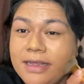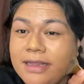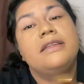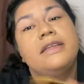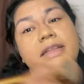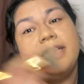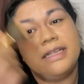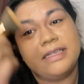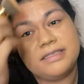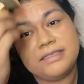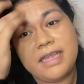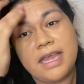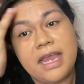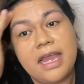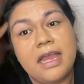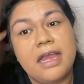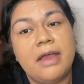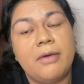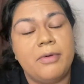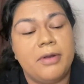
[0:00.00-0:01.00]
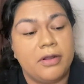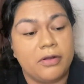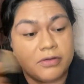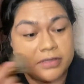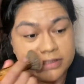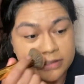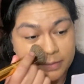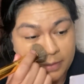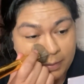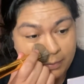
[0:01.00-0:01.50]
The next day I want to go
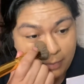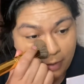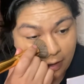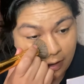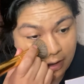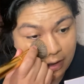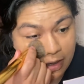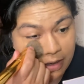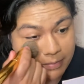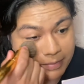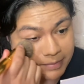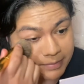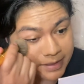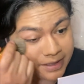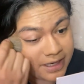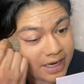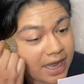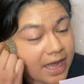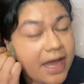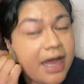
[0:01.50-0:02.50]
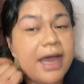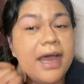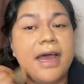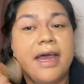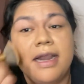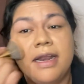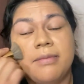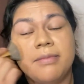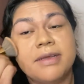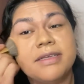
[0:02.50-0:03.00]
to my mom and my
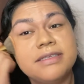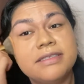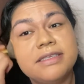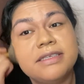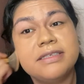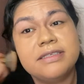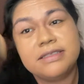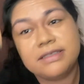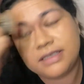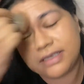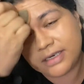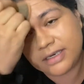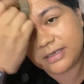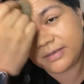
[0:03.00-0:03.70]
dad and my sister